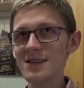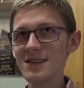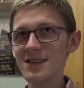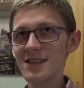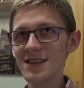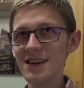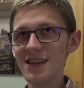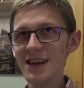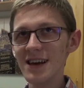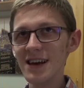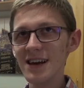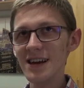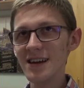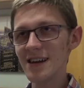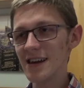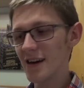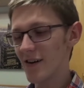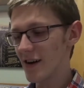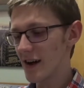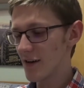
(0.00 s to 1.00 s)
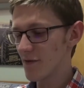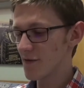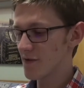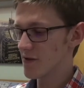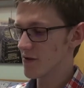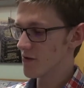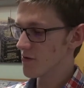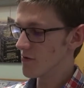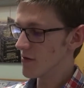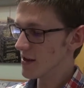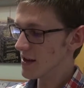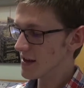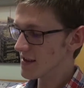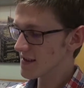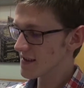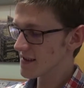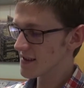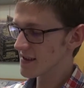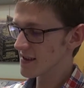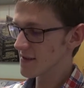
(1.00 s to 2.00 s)
That I now have to do
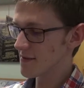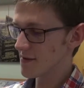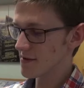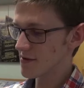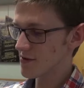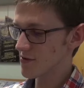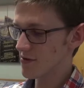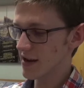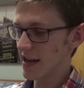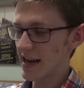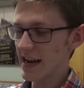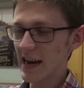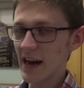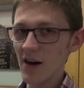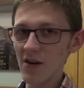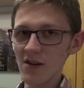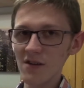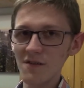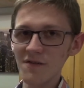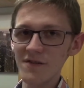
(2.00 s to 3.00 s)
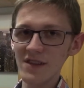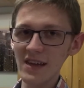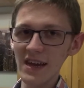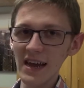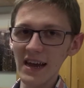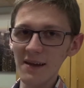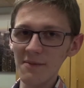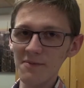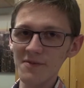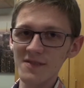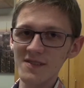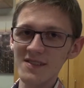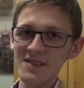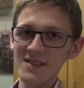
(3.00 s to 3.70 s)
this to get out of the apps.